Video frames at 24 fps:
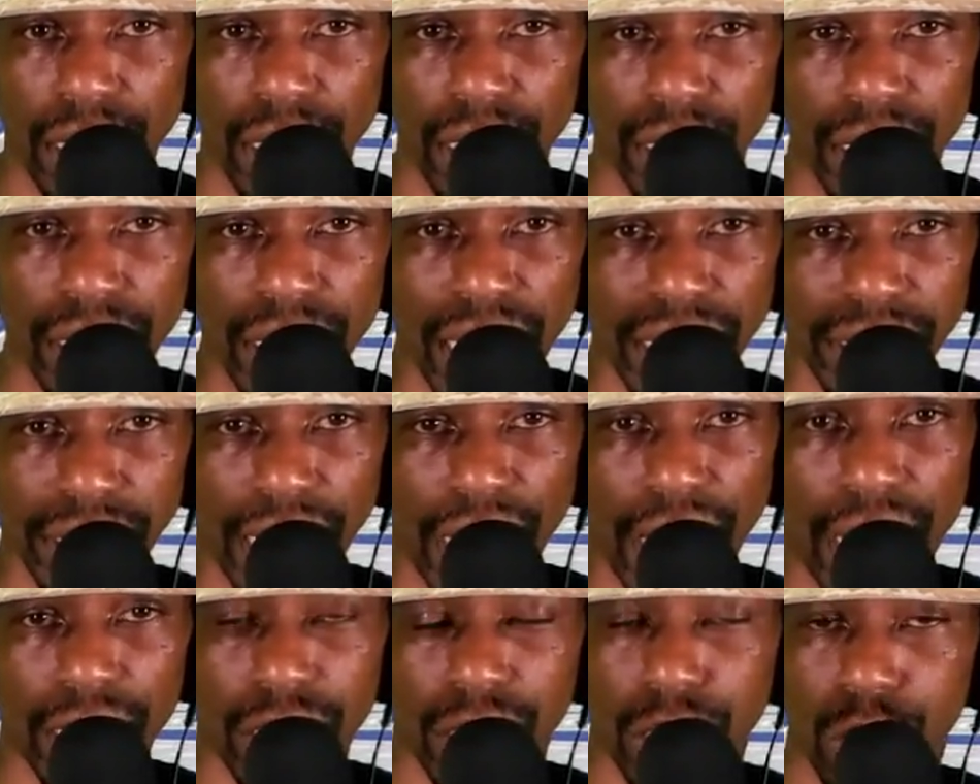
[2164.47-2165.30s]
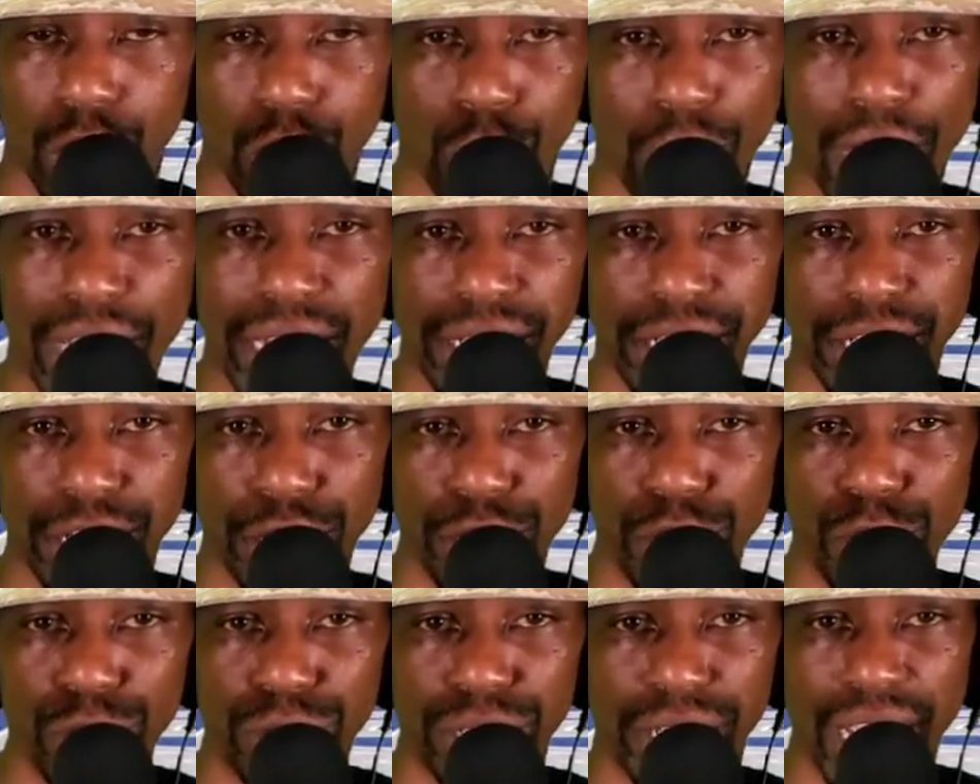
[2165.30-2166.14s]
He hasn't had crazy,
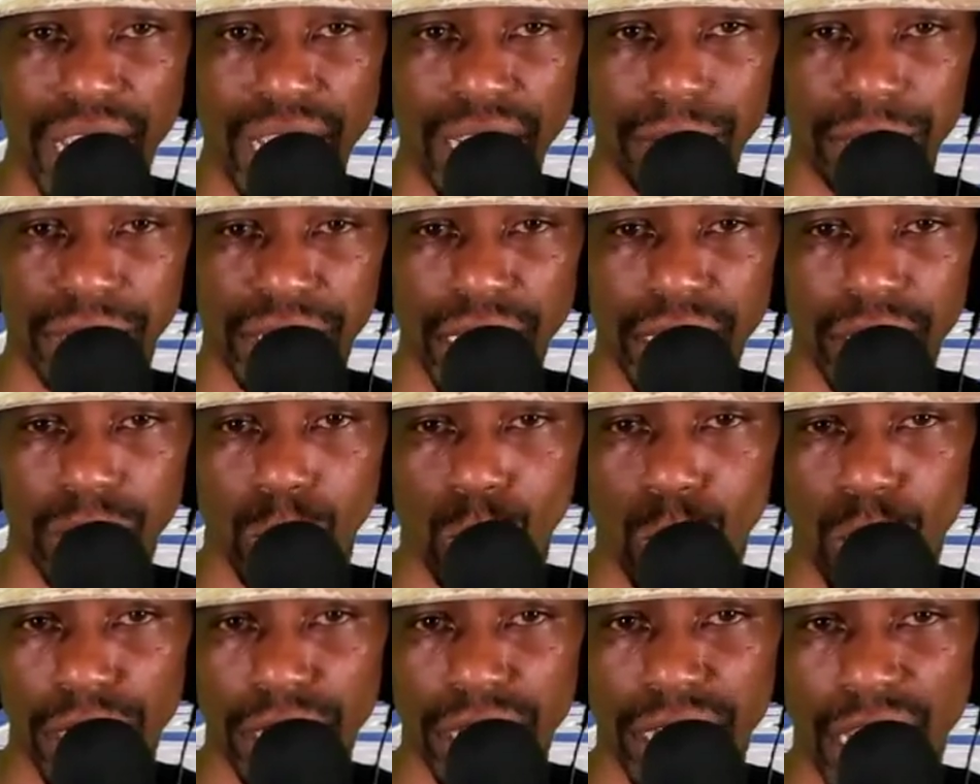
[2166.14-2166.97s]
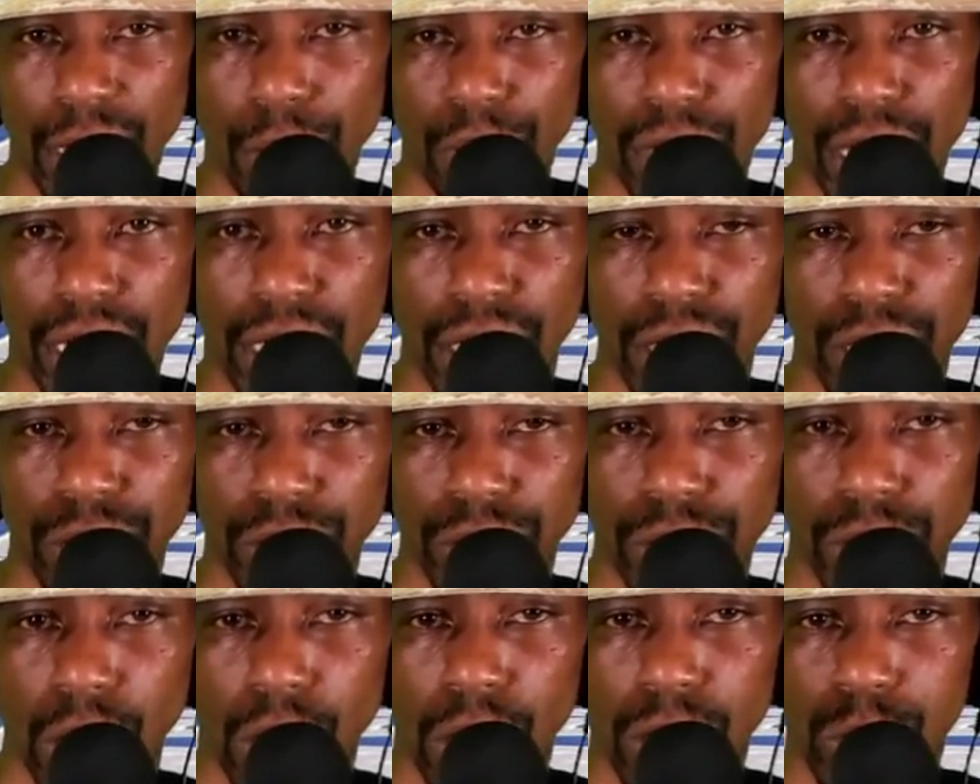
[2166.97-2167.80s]
huge games. He had the one game where he had
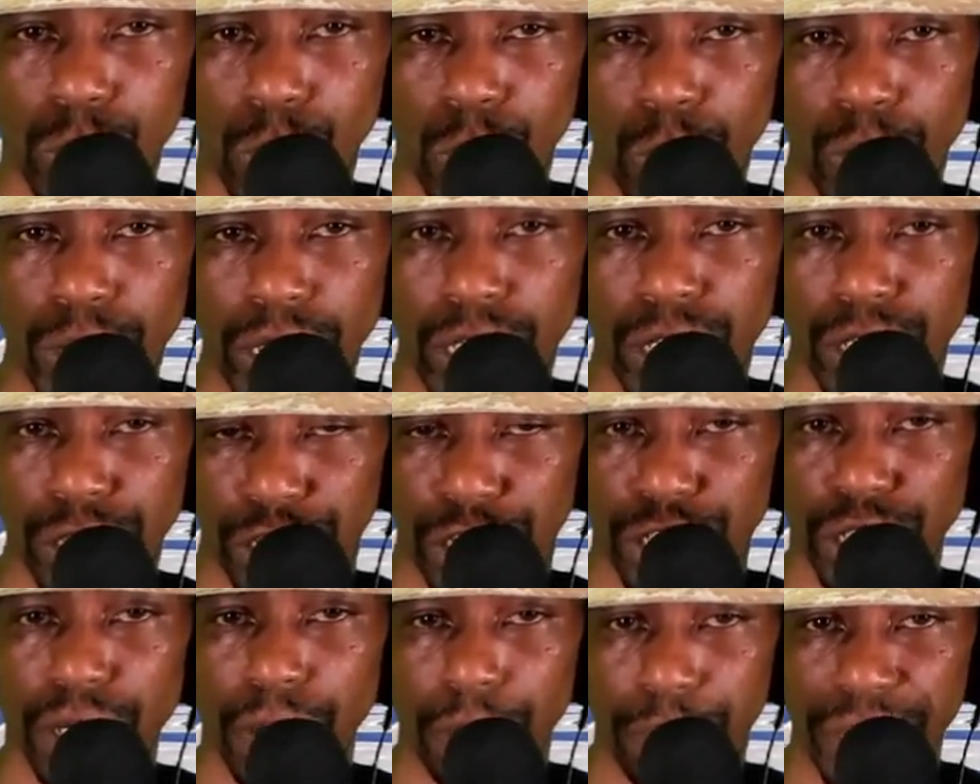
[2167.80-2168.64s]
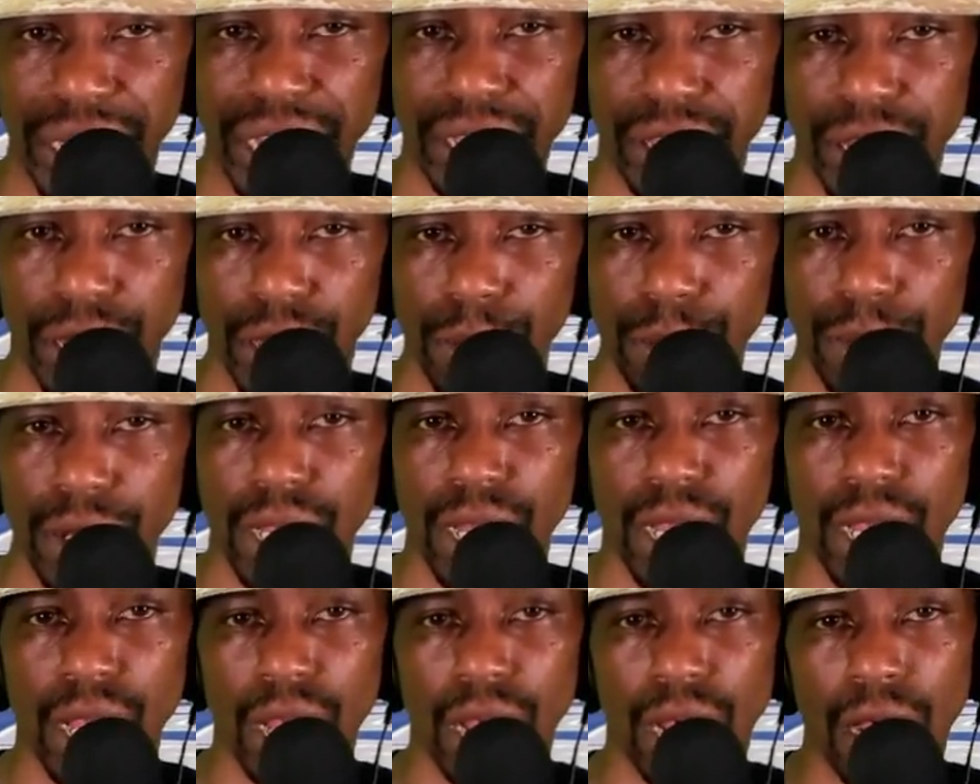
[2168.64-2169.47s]
100 yards when we should have beat them,
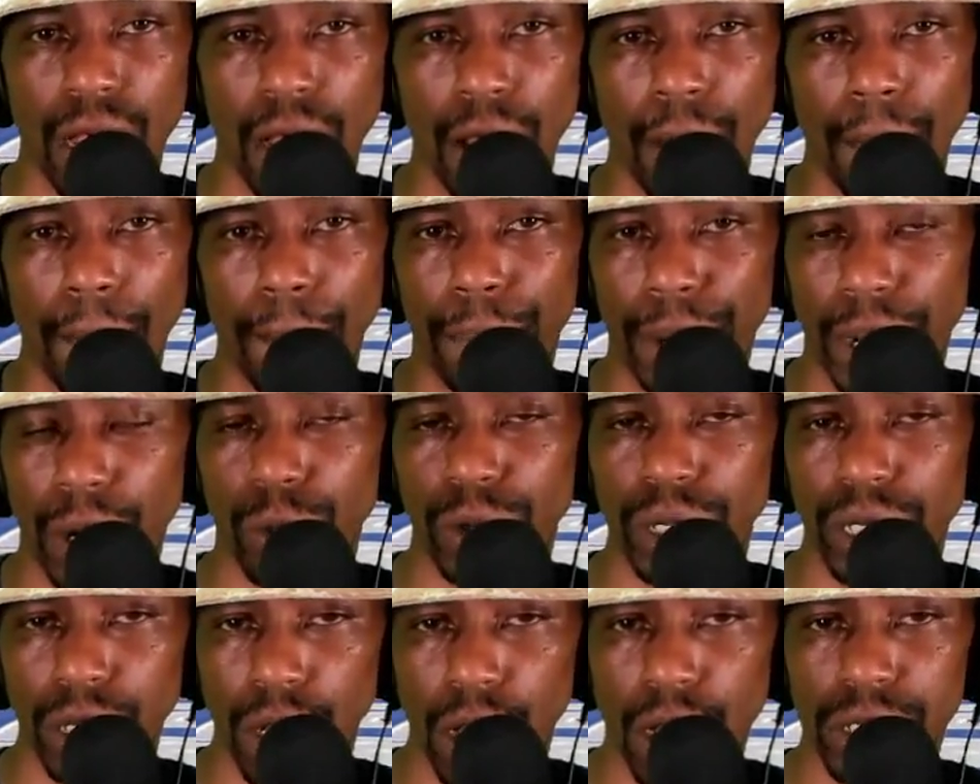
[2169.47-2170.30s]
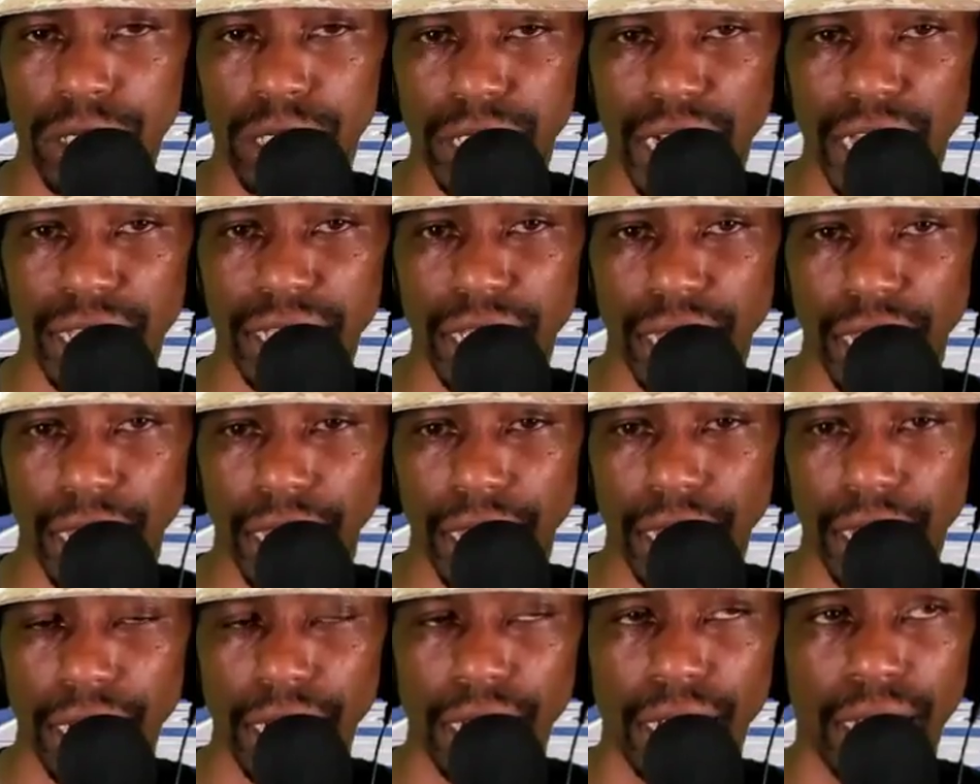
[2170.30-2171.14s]
but we lost it at the
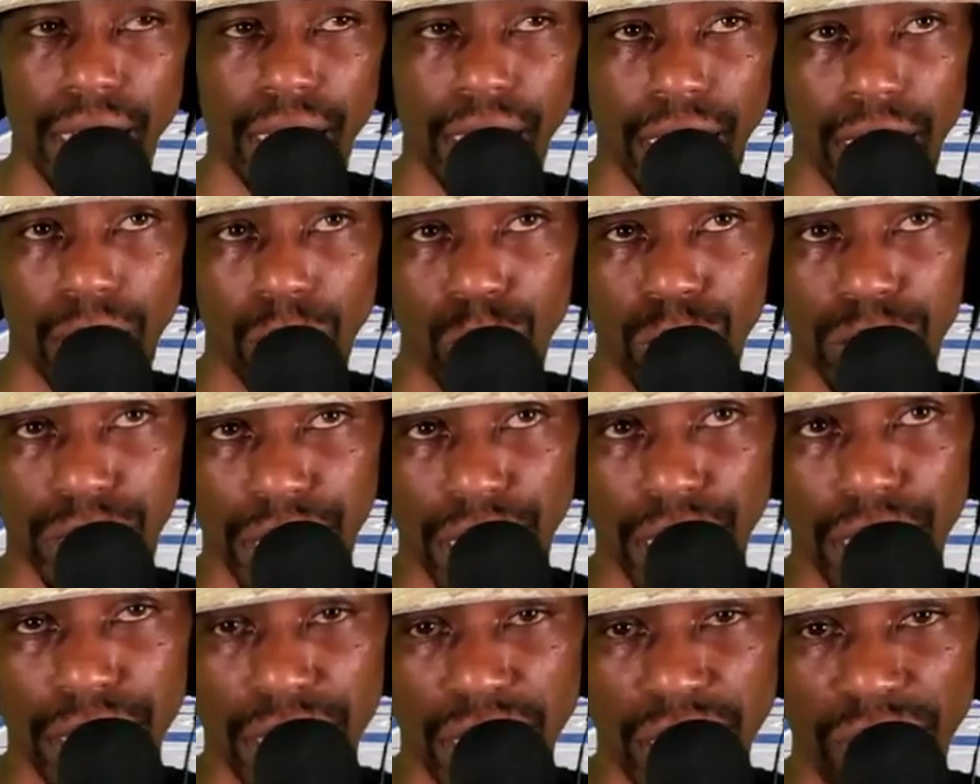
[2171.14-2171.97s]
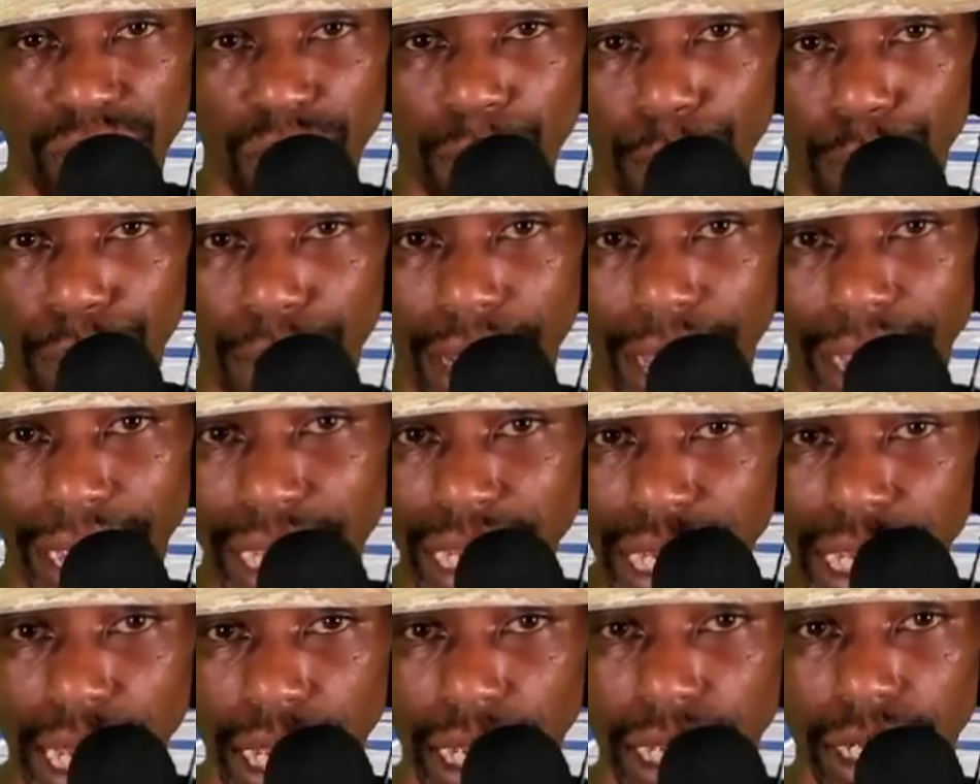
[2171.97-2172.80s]
end, and it was uneven
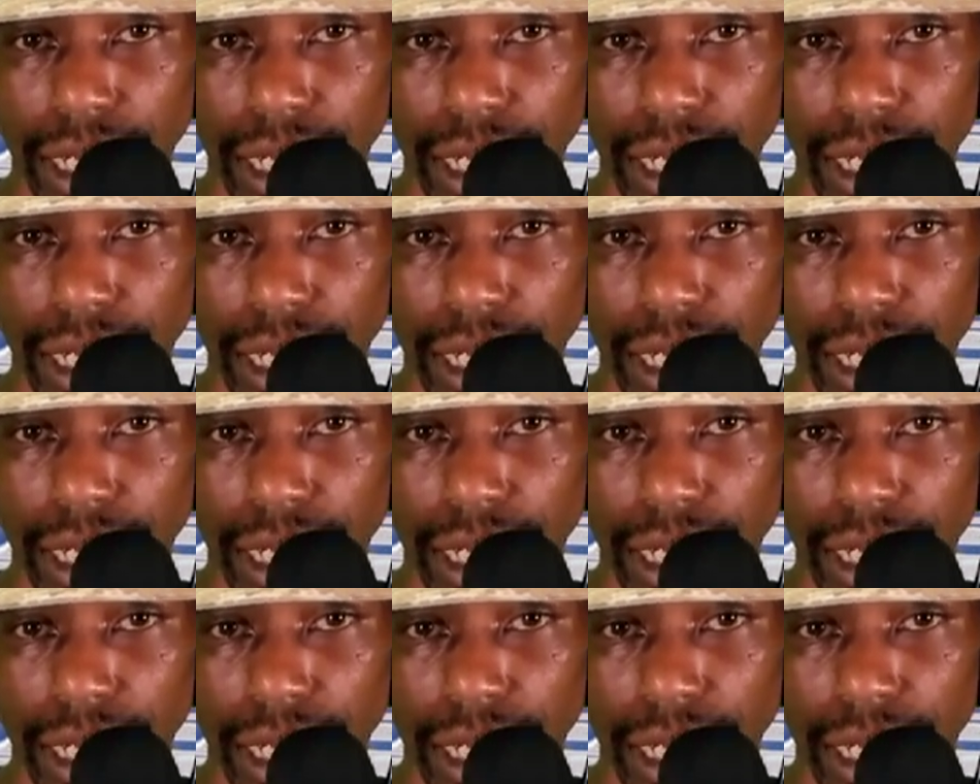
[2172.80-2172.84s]
play